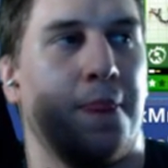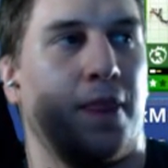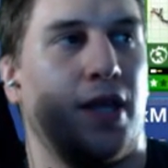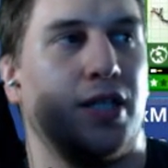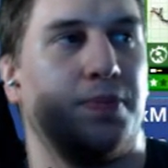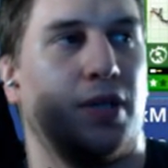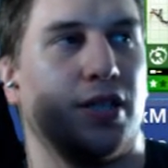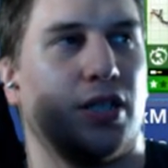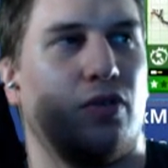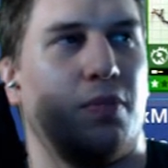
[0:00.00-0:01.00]
Is
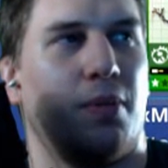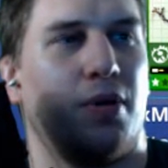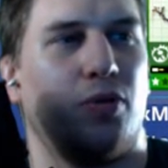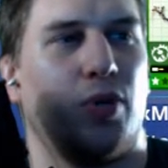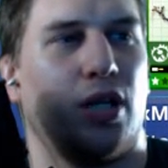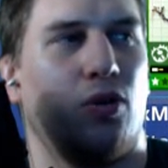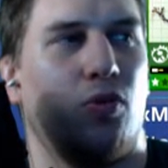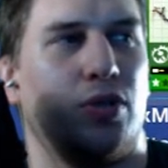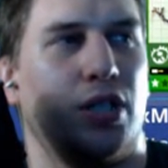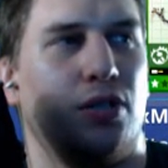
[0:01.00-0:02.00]
because I remember we could
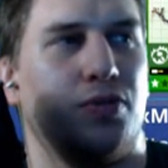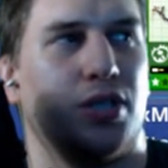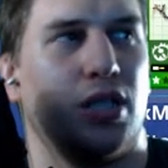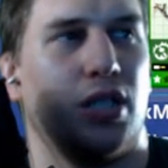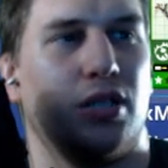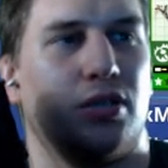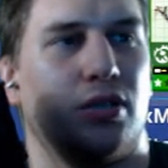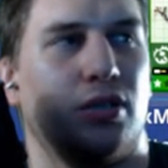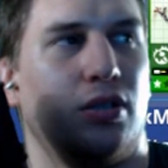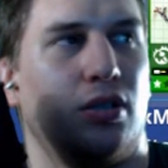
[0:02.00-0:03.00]
only use
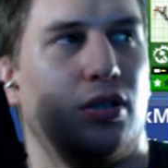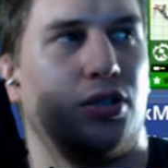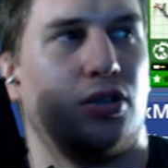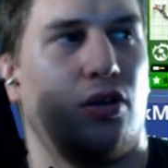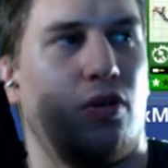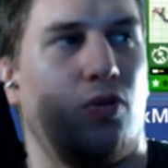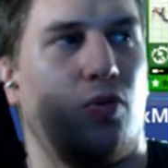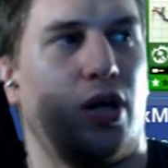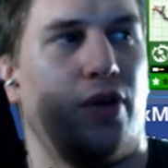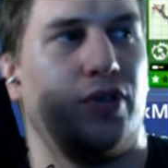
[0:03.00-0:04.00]
these. So
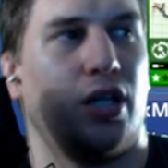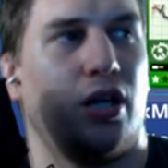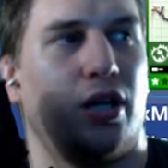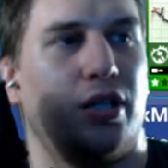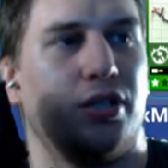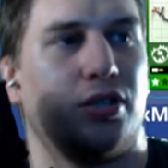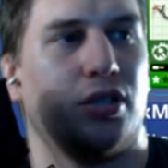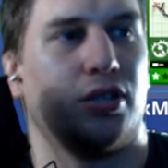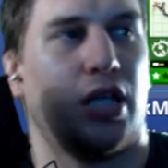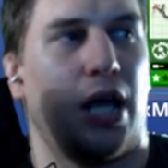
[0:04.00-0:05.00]
what I've done is
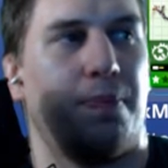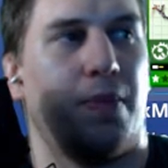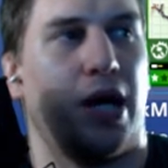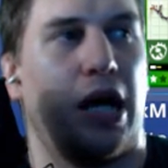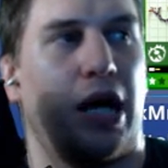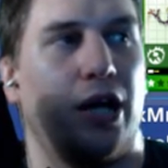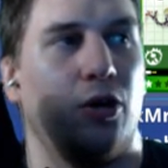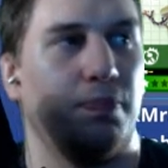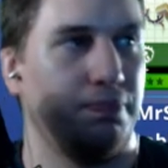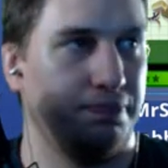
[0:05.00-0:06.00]
just kept my eye
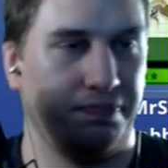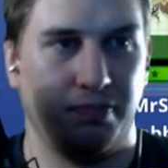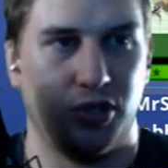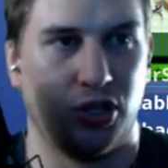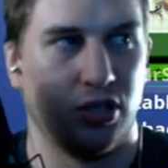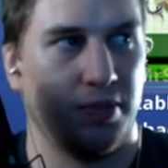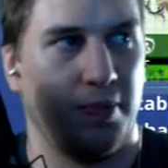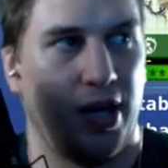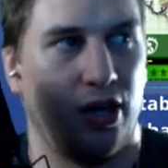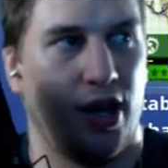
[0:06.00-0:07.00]
open. Excuse me,
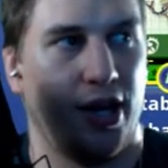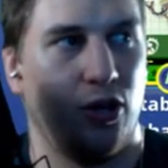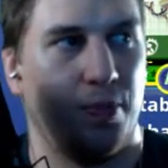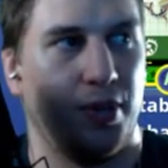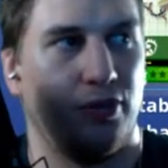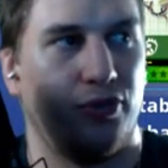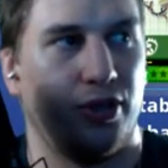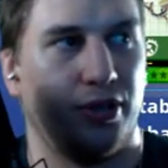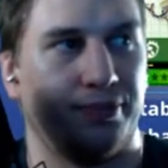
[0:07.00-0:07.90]
my eye open for